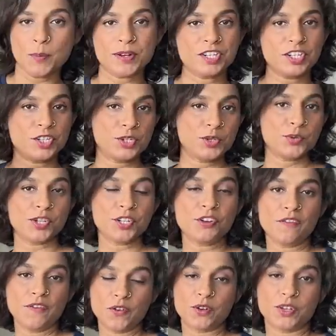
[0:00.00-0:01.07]
but she's choosing to
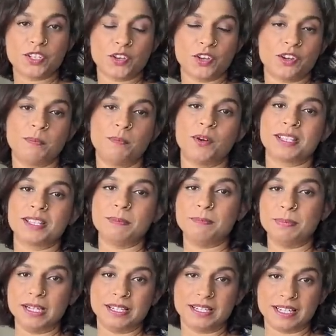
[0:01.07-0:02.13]
focus on her
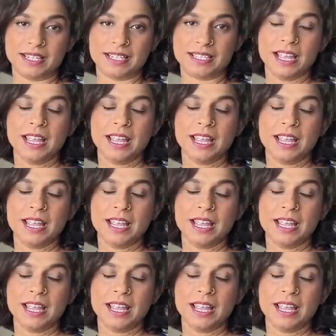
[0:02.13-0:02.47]
possibilities.